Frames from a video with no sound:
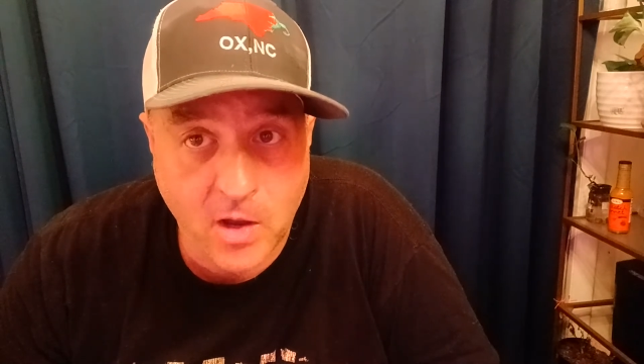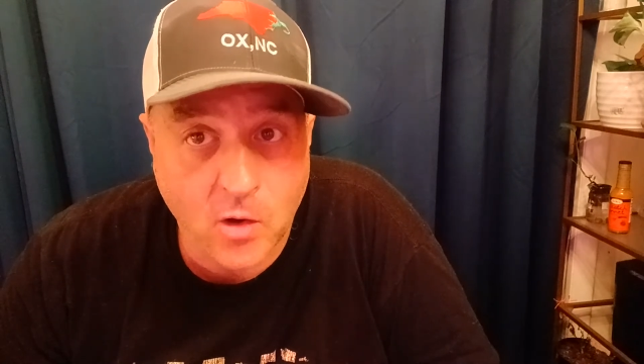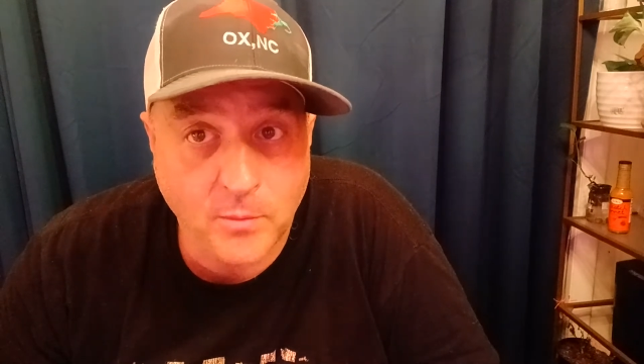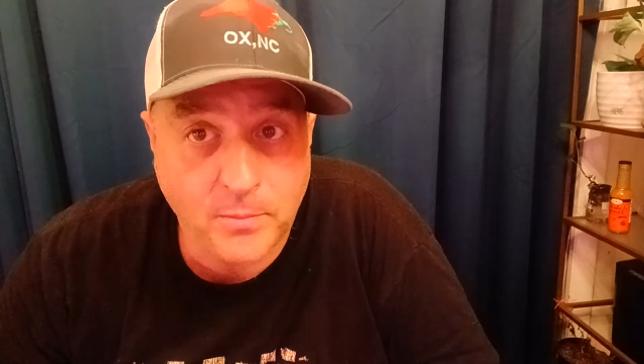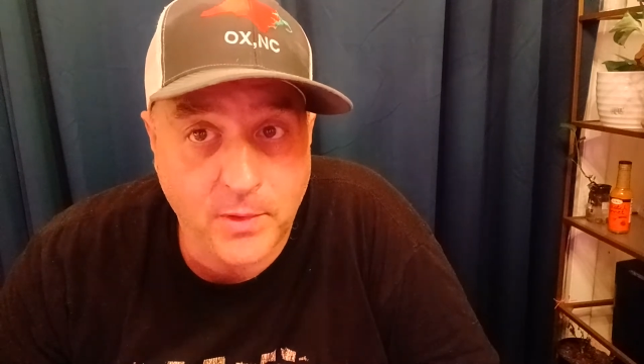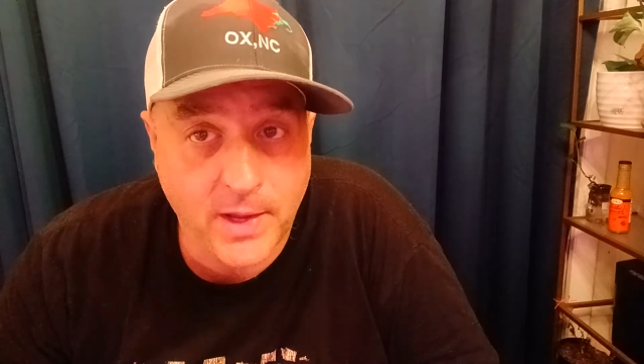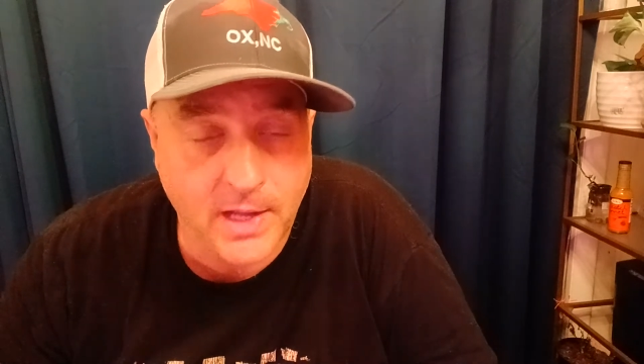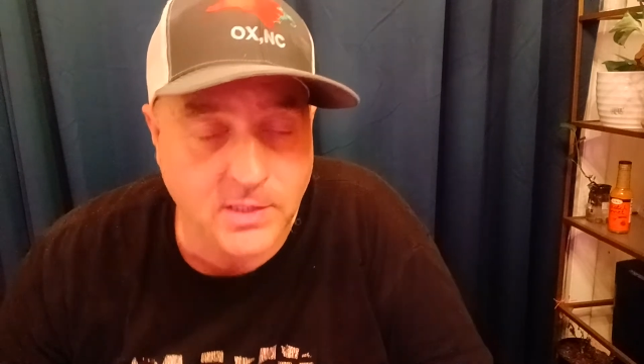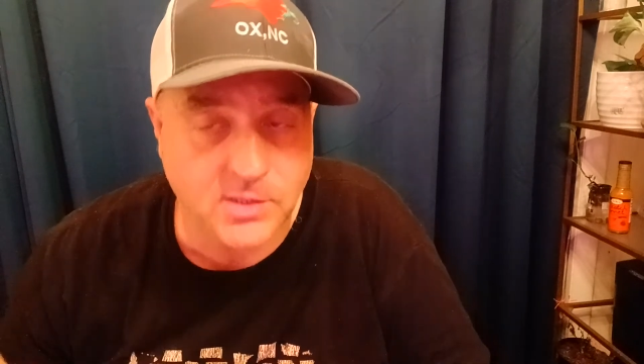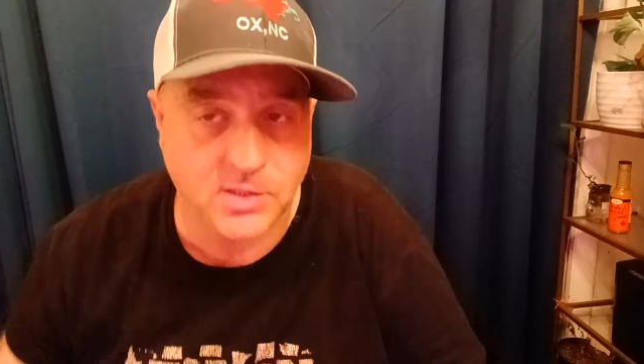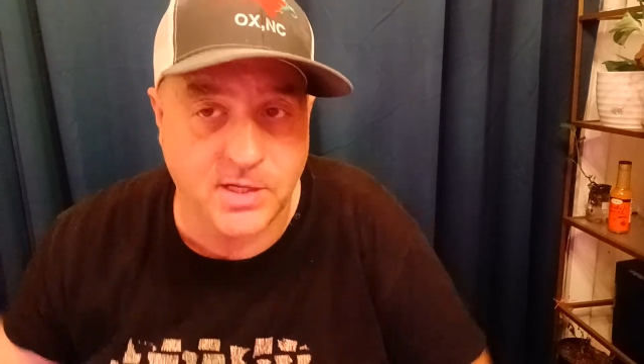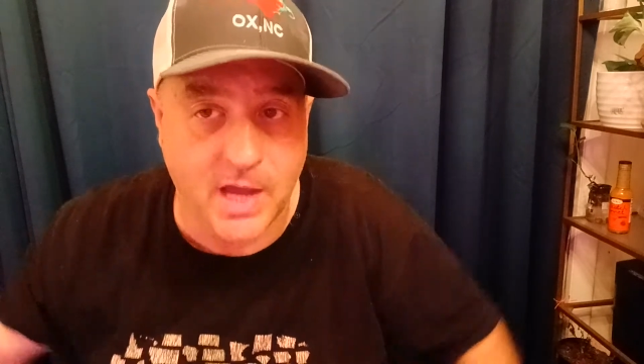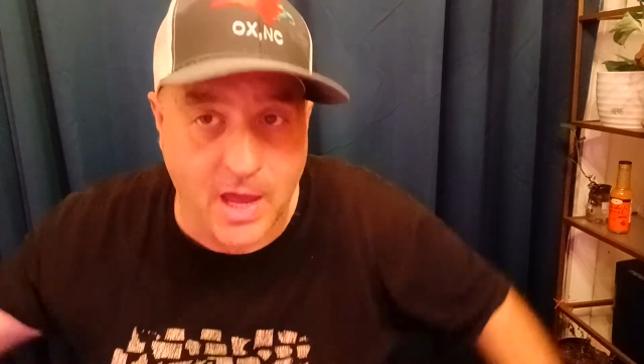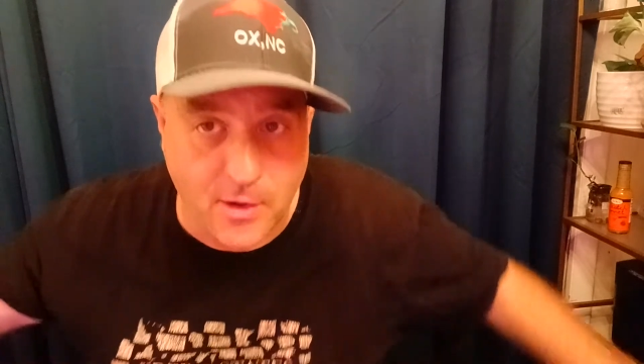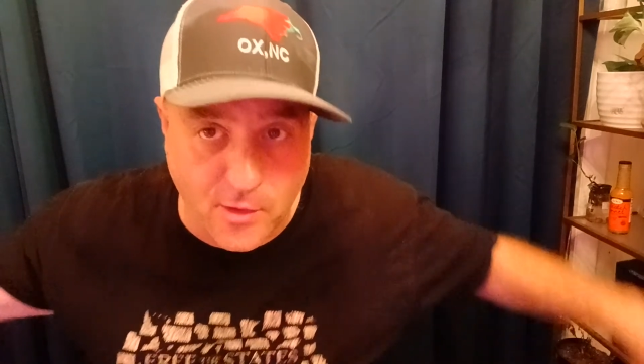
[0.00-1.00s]
own plants
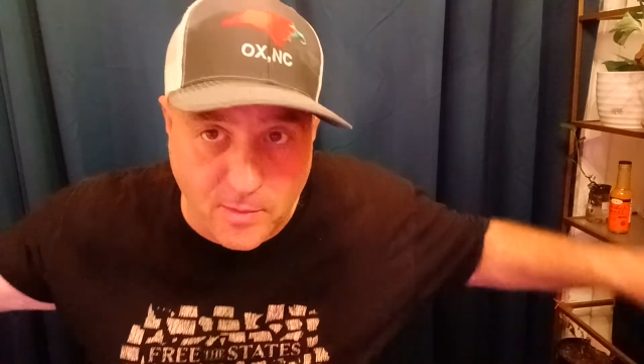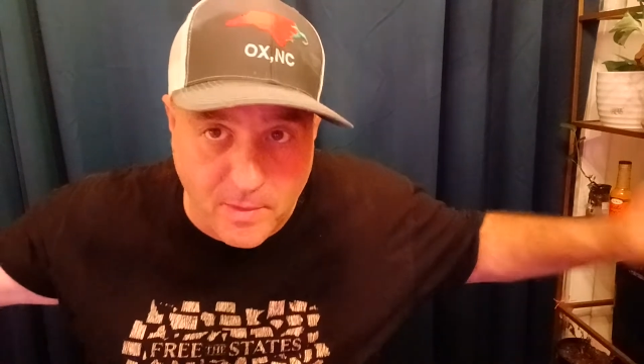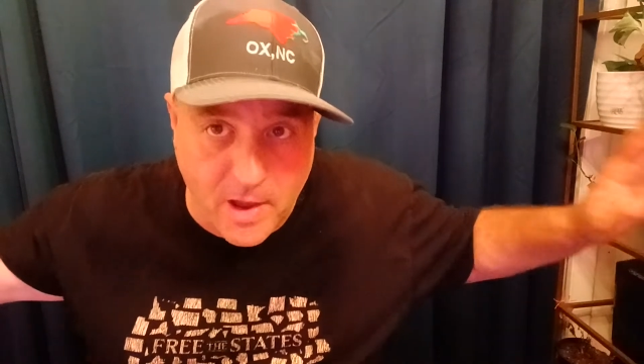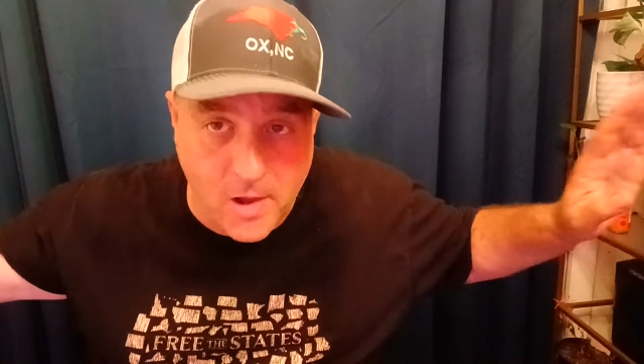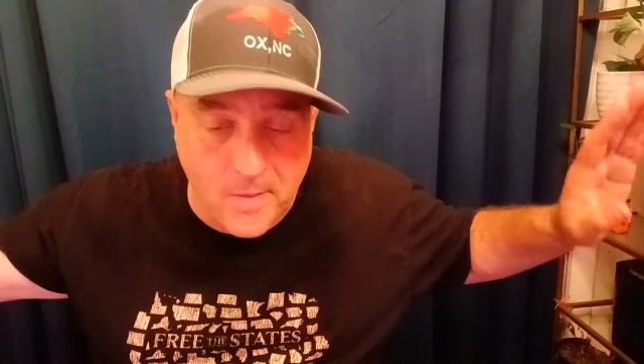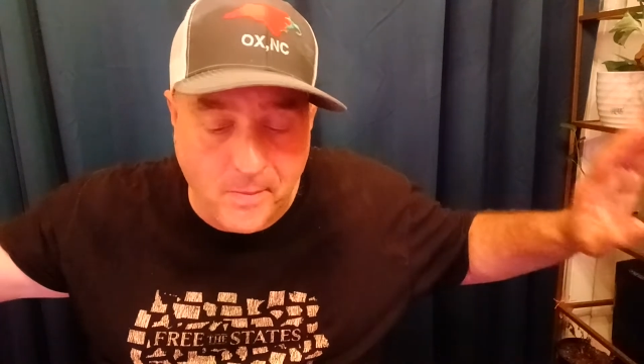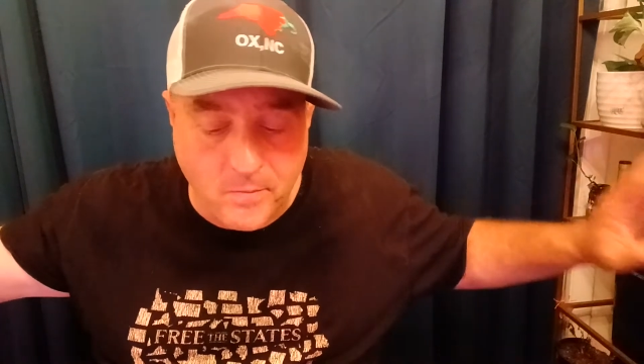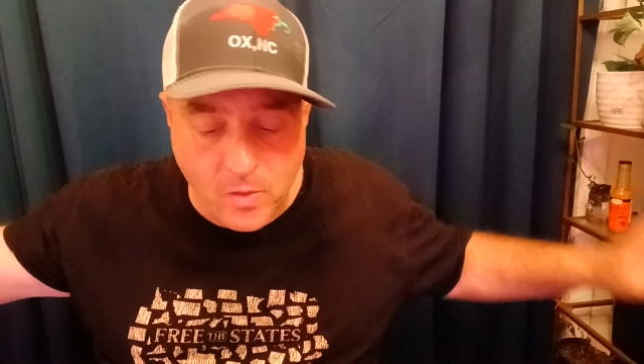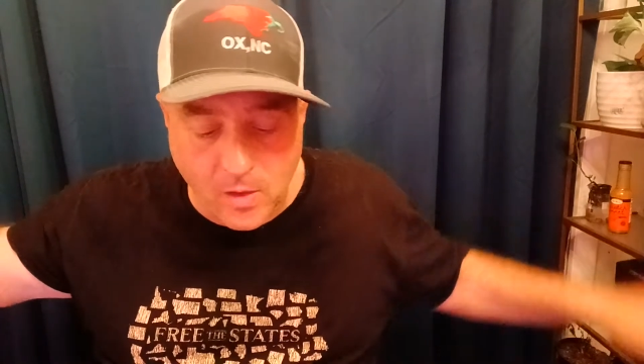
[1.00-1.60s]
scattered about.